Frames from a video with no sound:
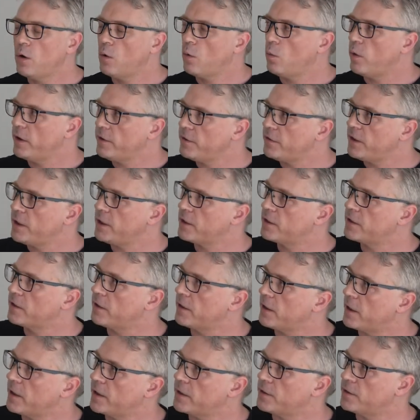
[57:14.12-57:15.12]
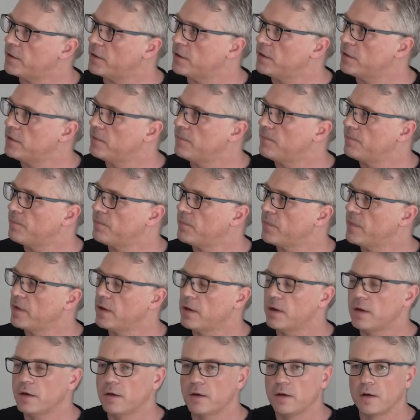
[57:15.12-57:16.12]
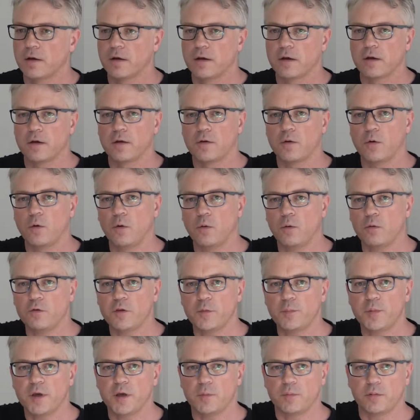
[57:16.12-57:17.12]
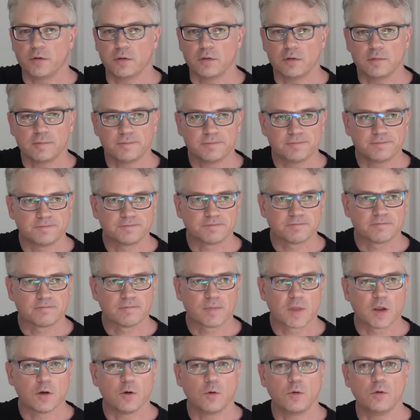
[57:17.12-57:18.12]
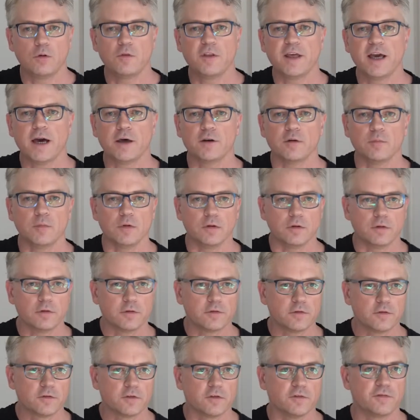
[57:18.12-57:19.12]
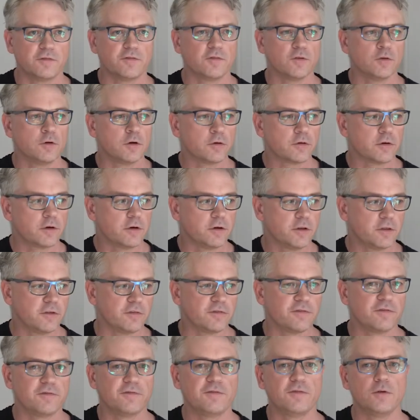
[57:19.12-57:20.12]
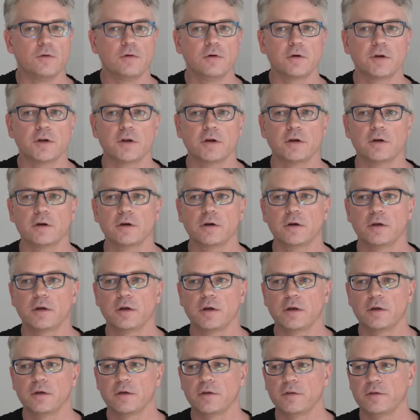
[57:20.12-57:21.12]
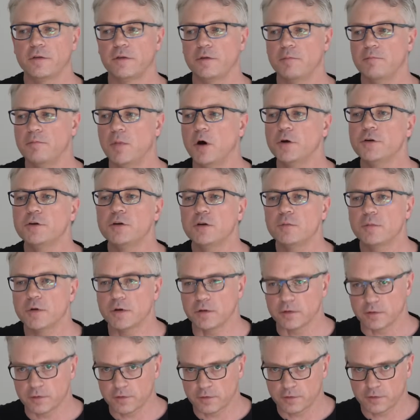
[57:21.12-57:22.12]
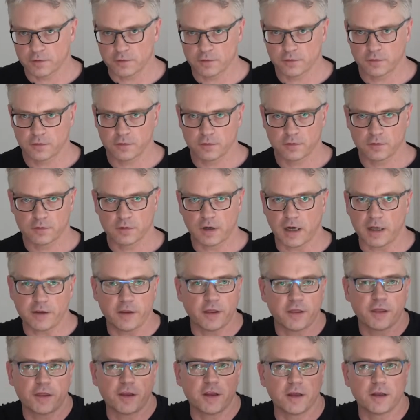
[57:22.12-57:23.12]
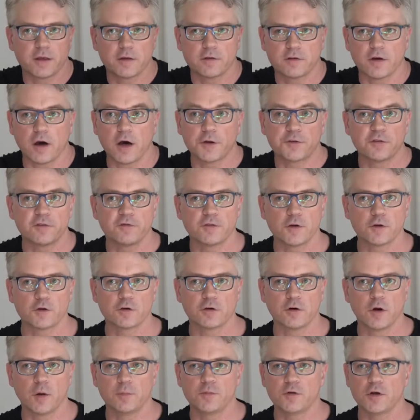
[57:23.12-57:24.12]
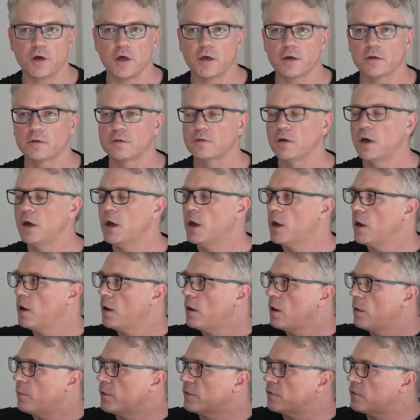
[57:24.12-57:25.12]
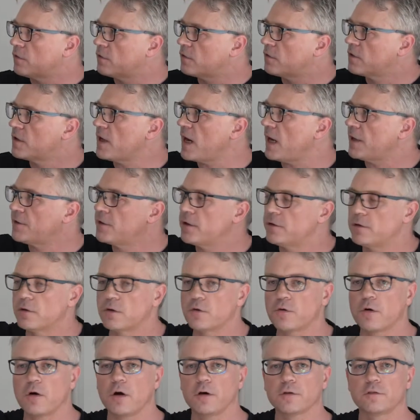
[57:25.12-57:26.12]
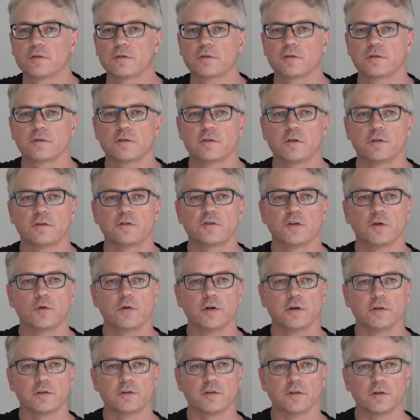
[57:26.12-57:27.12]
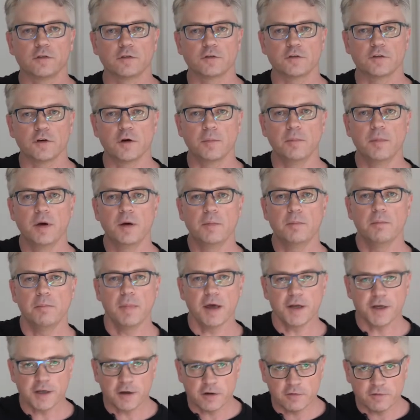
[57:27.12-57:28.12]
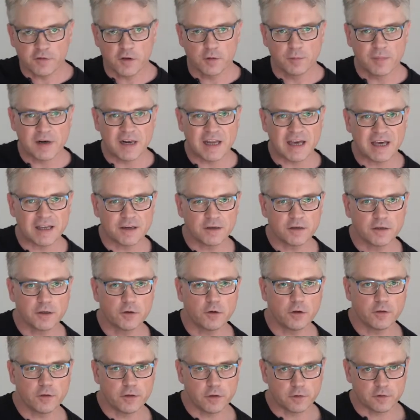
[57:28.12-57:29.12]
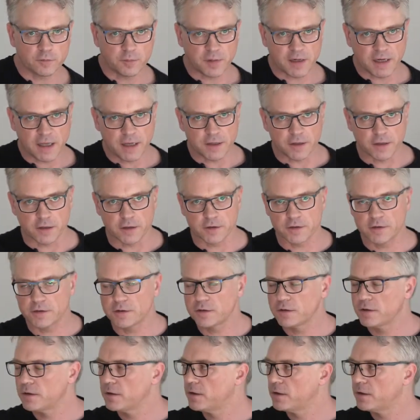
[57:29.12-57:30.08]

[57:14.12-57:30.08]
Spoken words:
When they collided, all the people, all the animals, the flora, the fauna, the monuments, other things, artificial objects, were scattered across the solar system. Many of them landed on this planet.